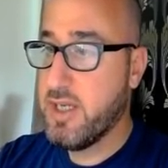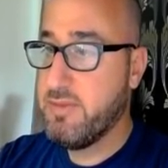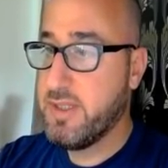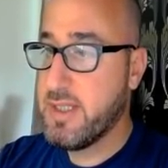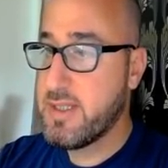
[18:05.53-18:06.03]

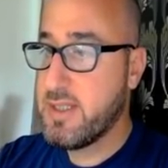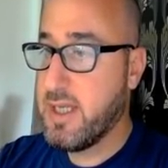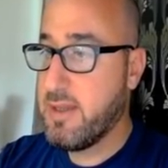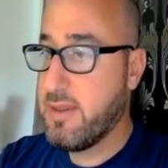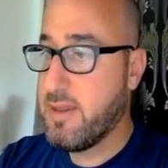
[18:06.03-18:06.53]
evidence
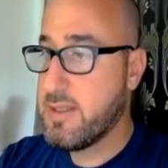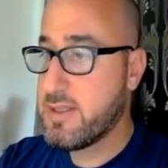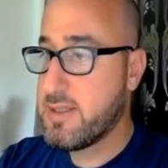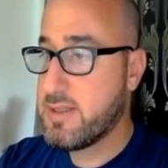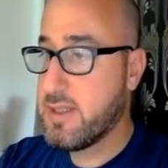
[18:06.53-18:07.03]
in
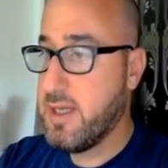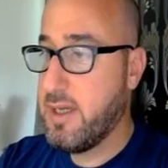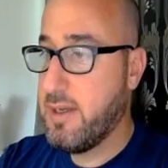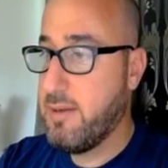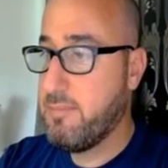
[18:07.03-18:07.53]
this
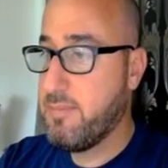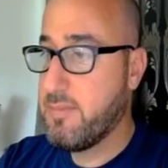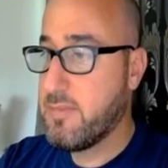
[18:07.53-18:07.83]
uh,